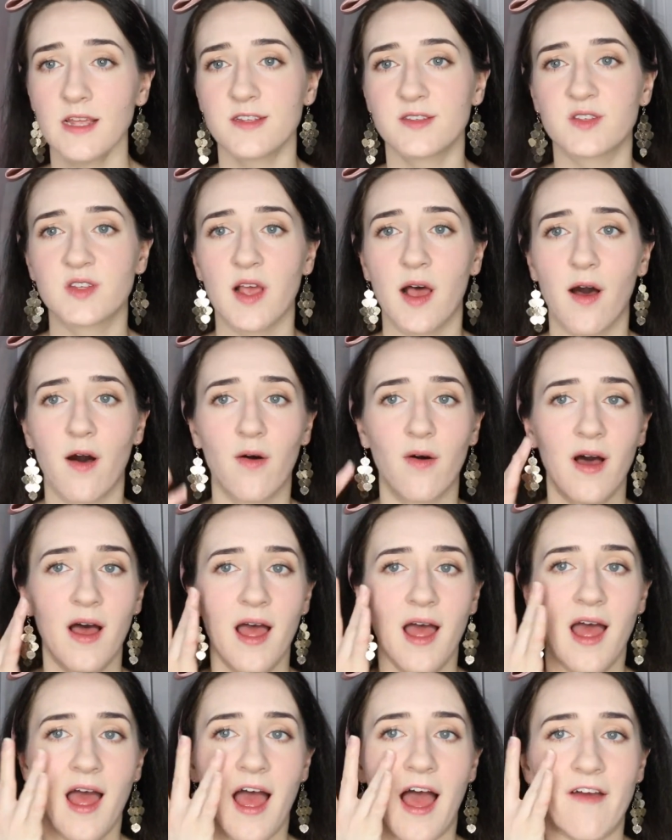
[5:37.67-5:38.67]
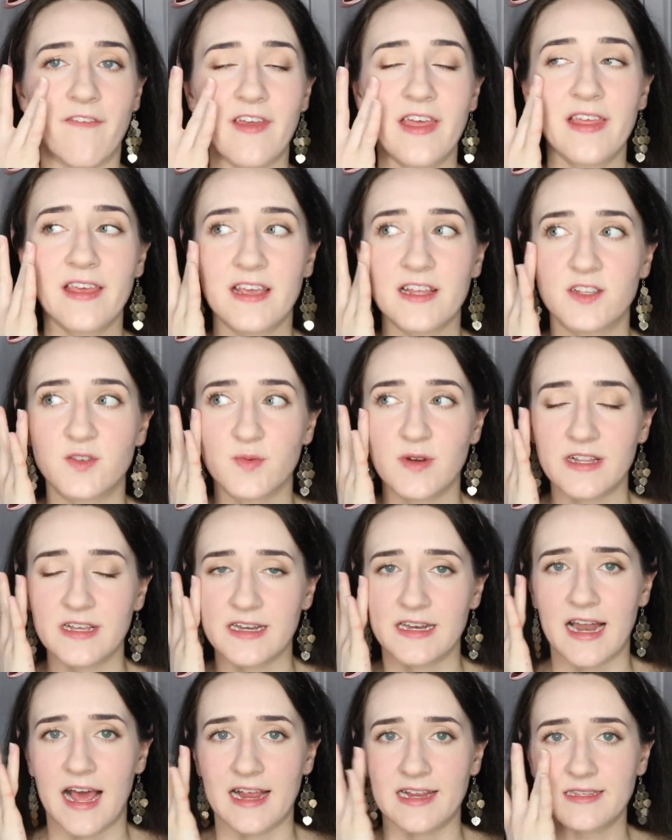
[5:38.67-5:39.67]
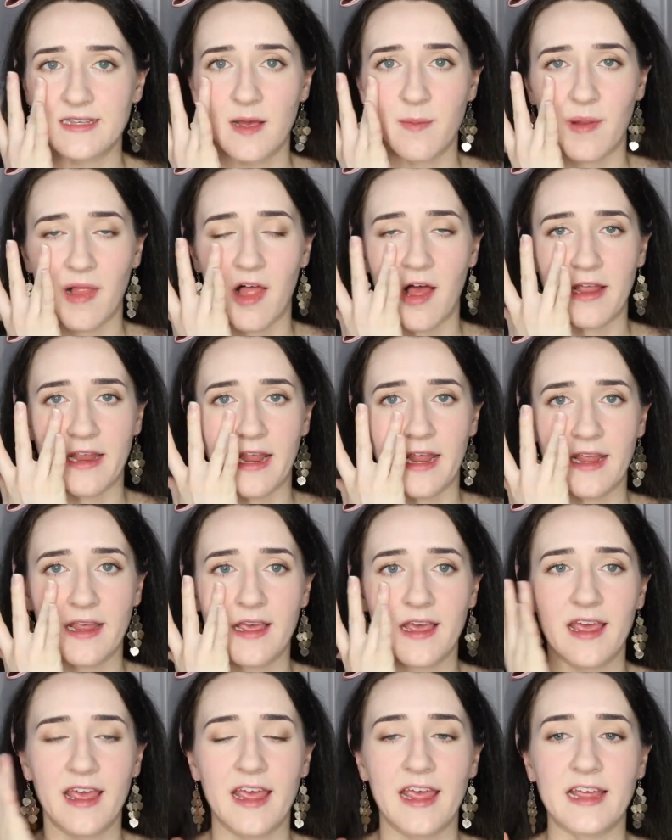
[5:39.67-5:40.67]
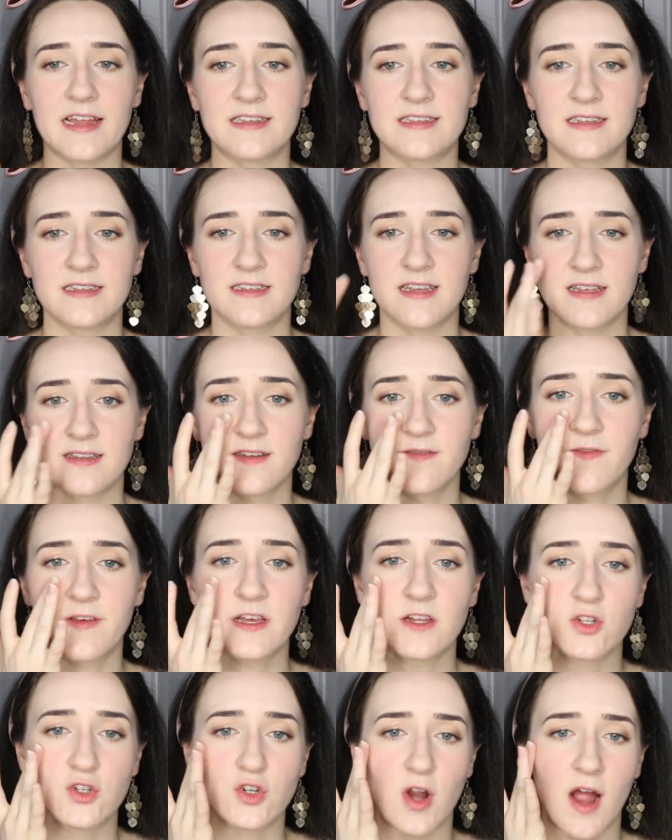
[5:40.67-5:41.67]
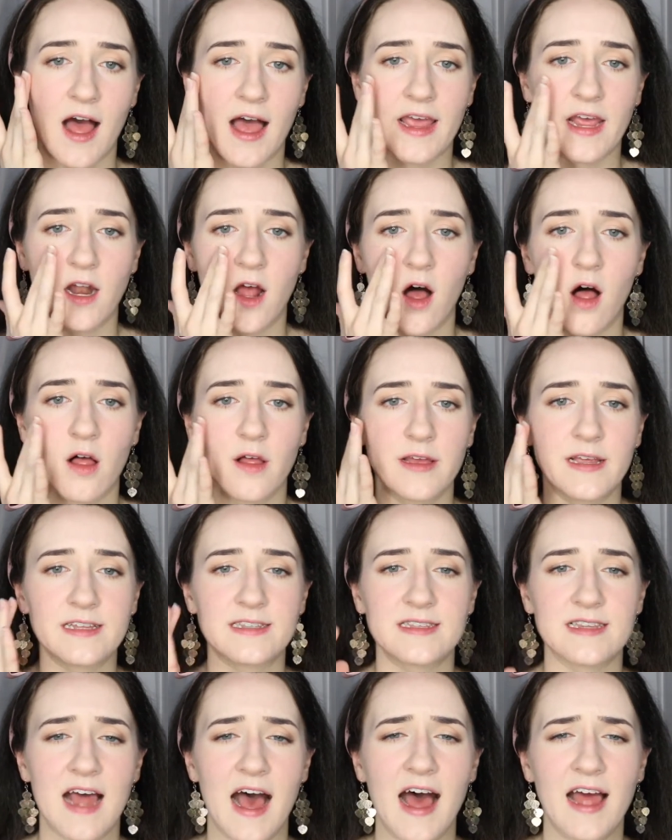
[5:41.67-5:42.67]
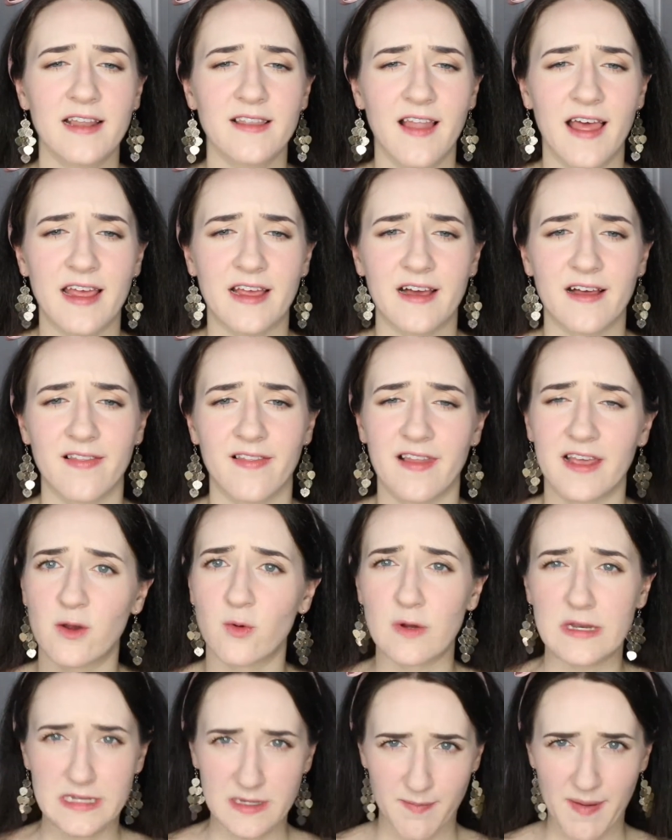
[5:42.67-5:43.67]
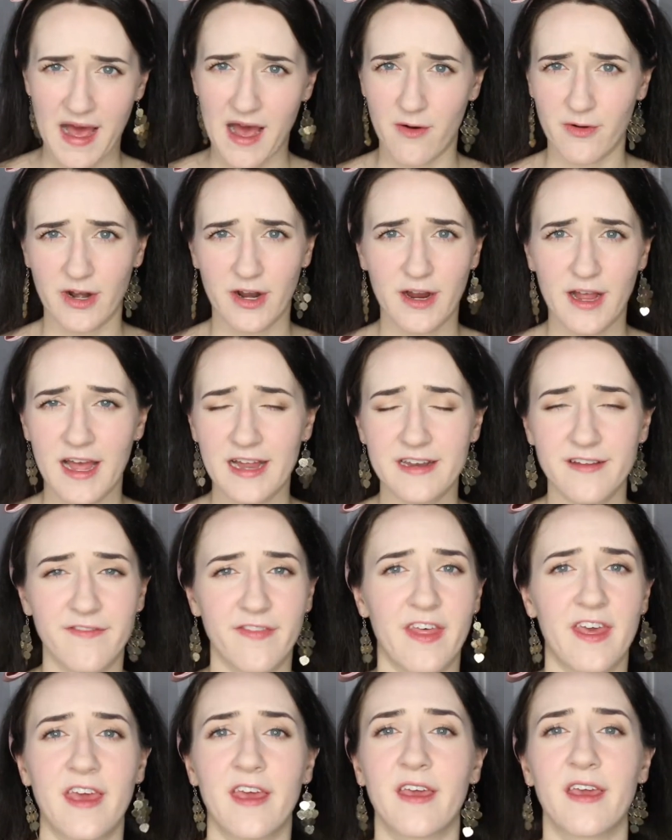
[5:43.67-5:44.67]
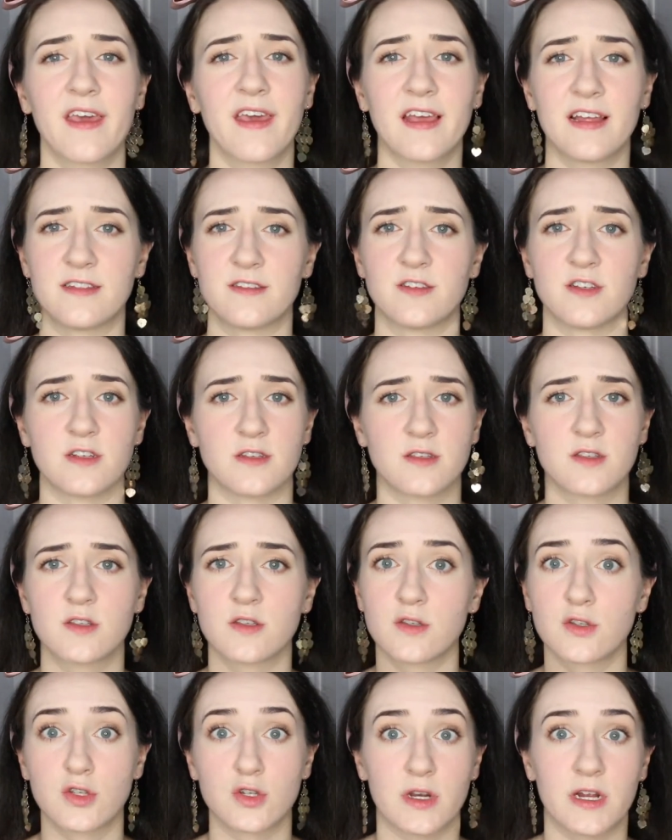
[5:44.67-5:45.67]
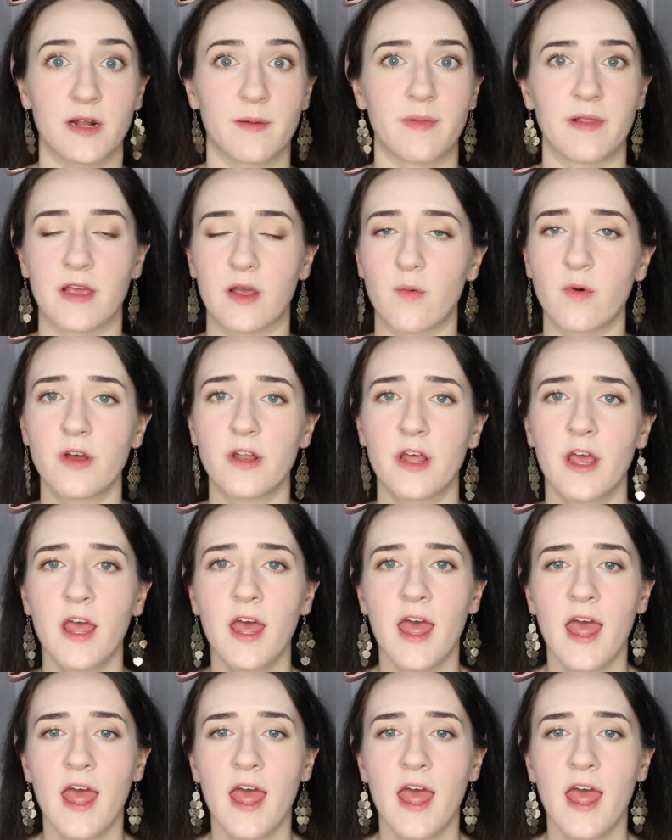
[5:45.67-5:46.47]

So I feel like it's really nice applying. It doesn't feel dry at all. It's not like a liquid to powder kind of thing. It's just straight up liquid.